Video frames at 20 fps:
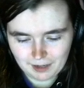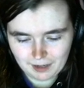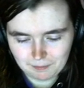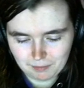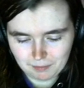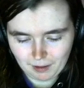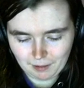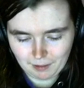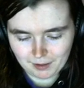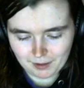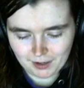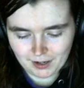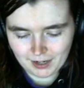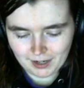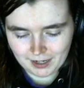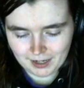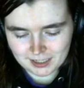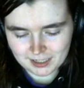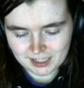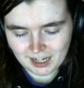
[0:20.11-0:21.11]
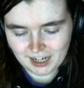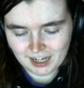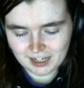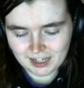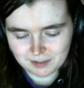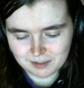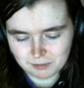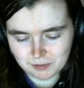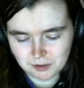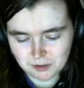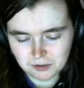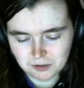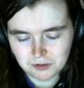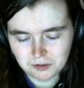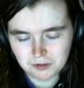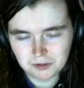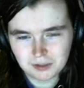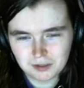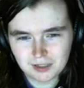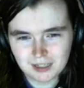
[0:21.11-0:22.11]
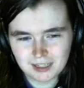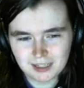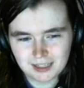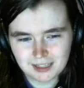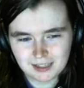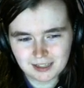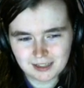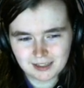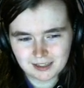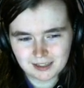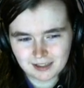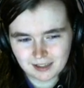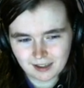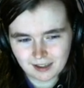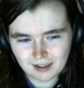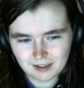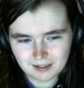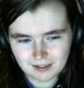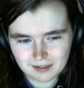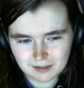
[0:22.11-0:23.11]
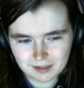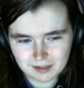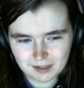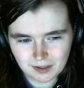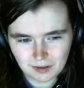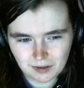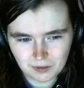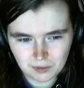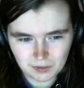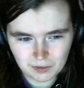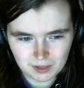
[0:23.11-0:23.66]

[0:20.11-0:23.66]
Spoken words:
I'm probably gonna change mood. So,